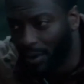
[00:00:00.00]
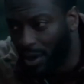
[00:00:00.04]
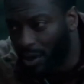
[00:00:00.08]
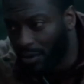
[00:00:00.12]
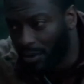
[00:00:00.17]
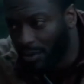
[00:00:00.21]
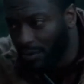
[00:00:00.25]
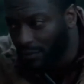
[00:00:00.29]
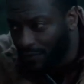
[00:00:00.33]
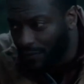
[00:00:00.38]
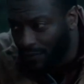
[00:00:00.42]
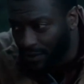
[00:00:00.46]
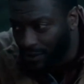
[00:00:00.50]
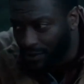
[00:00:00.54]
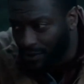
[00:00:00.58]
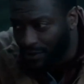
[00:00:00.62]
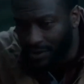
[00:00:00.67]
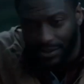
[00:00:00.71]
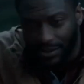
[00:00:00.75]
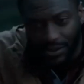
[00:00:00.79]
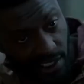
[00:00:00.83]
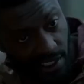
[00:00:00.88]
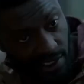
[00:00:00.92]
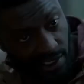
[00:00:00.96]
but I got lost
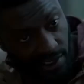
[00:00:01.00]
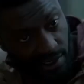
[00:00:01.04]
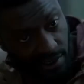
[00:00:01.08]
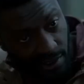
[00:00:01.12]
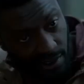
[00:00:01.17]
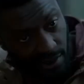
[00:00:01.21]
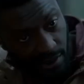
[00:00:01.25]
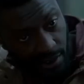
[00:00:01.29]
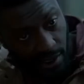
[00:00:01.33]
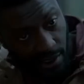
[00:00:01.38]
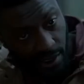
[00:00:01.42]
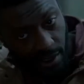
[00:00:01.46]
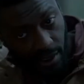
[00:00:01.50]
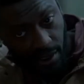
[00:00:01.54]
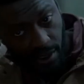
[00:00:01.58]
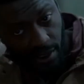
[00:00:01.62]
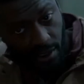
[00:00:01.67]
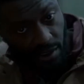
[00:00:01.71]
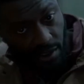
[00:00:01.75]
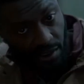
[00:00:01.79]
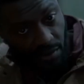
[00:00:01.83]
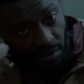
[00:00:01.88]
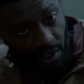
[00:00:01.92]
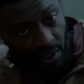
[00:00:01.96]
from my world.
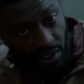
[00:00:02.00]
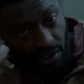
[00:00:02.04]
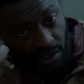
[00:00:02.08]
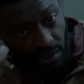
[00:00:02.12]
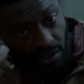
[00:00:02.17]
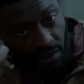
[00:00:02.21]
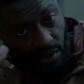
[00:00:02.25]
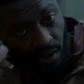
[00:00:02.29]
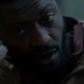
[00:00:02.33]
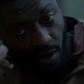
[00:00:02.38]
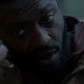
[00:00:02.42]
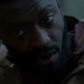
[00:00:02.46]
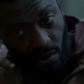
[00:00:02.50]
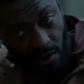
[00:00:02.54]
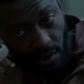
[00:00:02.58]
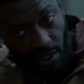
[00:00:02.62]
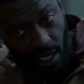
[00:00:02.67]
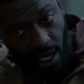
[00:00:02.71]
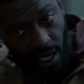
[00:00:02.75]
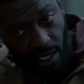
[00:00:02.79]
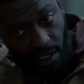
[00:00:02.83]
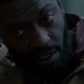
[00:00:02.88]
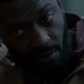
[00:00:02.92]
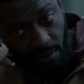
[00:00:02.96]
Alexis was from
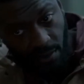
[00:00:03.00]
the